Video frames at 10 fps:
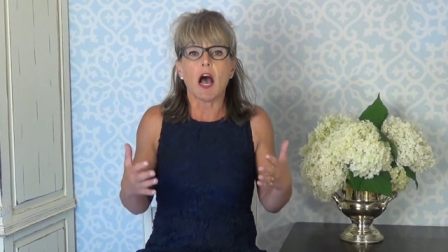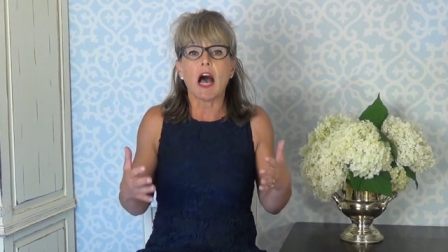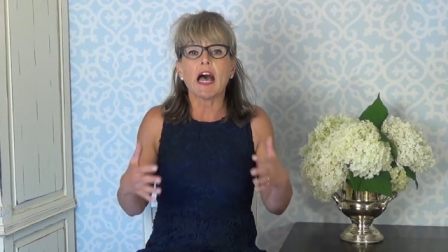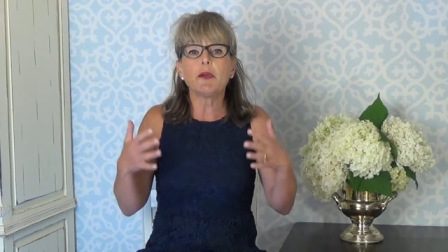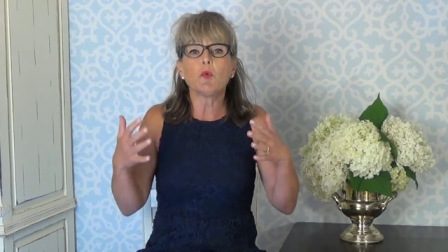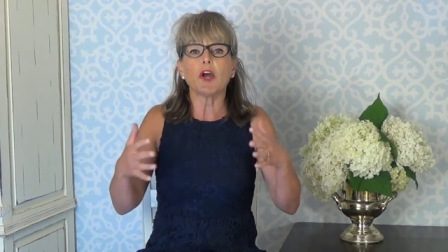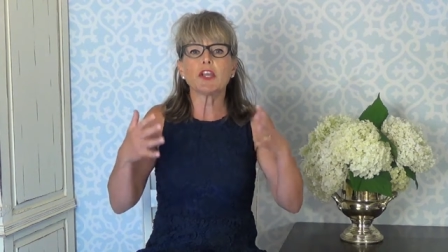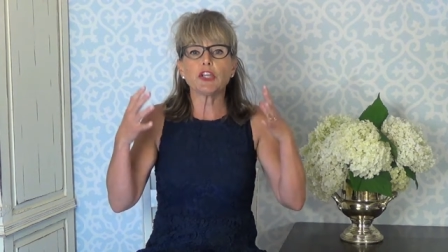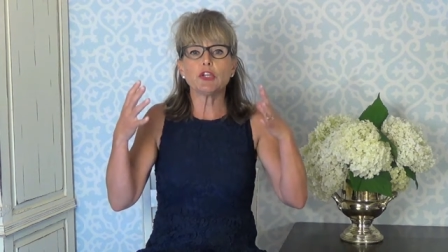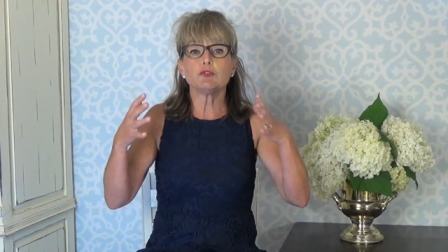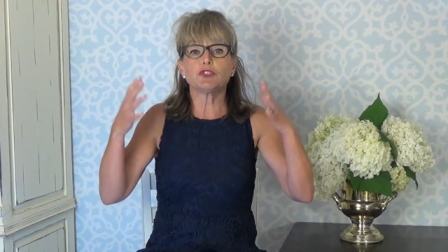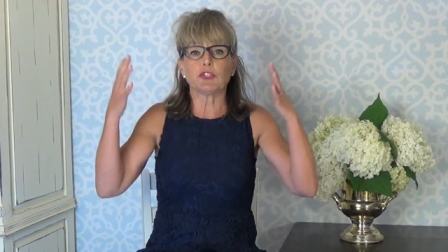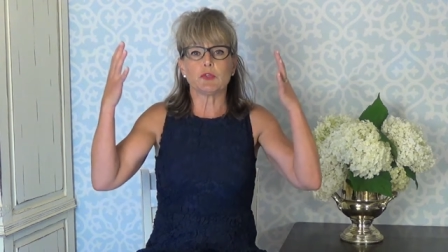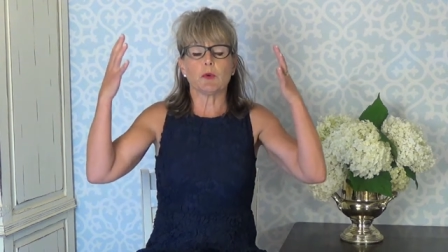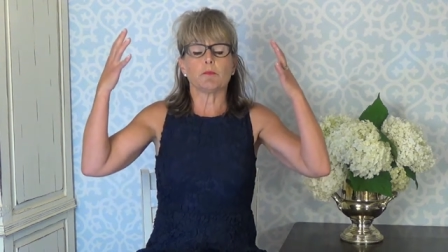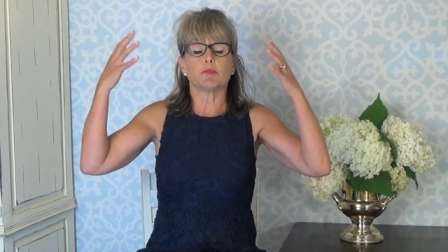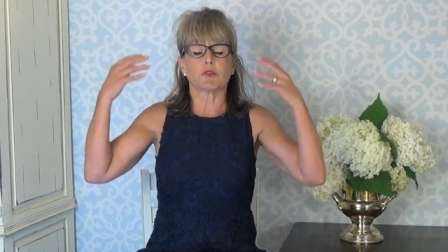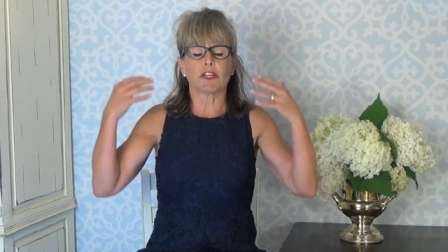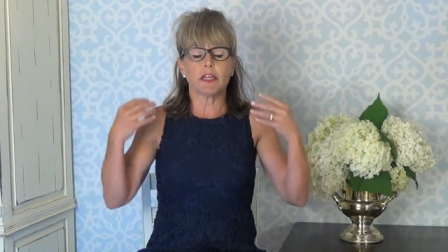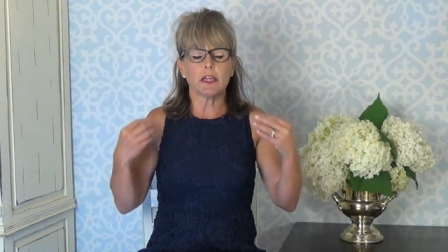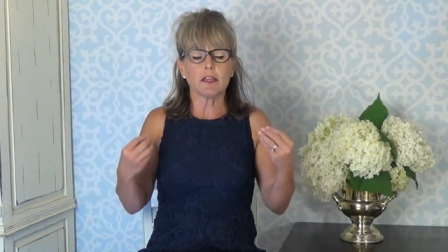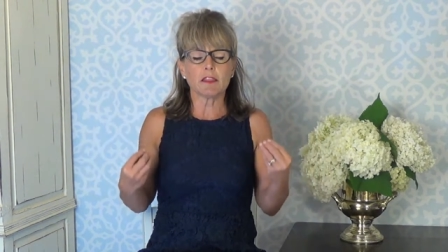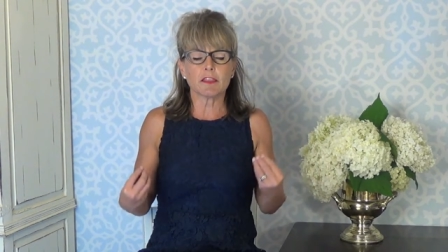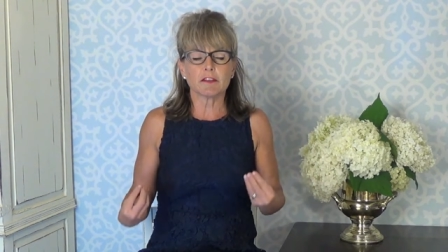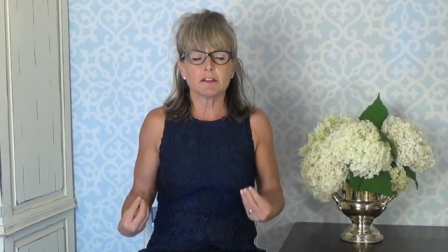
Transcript: I want you to breathe,